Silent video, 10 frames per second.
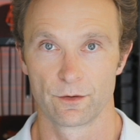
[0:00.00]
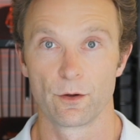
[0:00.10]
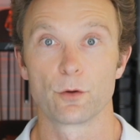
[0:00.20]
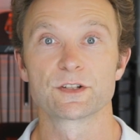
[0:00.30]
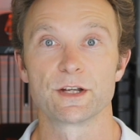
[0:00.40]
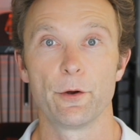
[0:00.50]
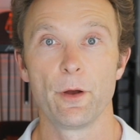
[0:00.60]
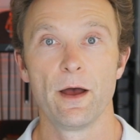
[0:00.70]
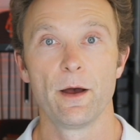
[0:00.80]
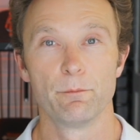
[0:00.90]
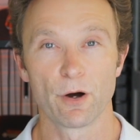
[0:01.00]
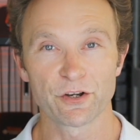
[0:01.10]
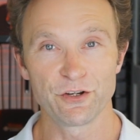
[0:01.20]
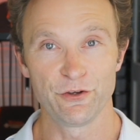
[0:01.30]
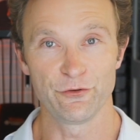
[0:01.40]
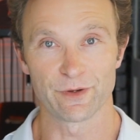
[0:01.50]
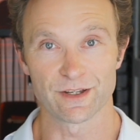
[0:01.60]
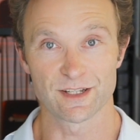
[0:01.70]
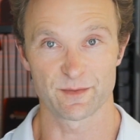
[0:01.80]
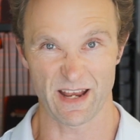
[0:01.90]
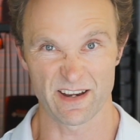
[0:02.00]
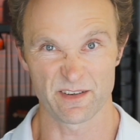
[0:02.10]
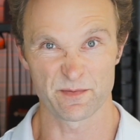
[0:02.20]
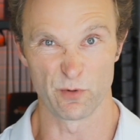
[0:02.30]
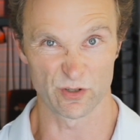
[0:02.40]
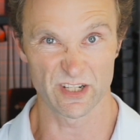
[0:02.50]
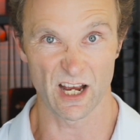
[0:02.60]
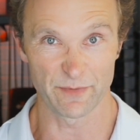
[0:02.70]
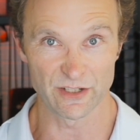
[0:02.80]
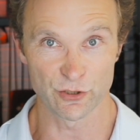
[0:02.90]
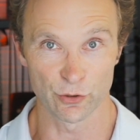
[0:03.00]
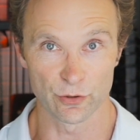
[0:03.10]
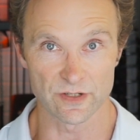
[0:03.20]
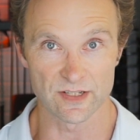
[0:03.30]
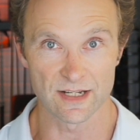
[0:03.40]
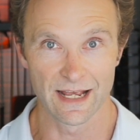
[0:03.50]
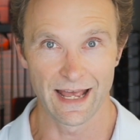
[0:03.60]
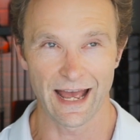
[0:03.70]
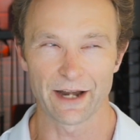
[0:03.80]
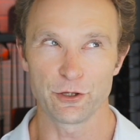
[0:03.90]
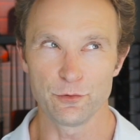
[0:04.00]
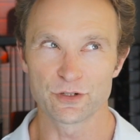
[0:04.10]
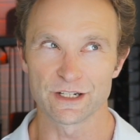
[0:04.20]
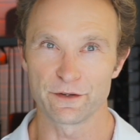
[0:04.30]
Also, modern humans spend more time indoors and are usually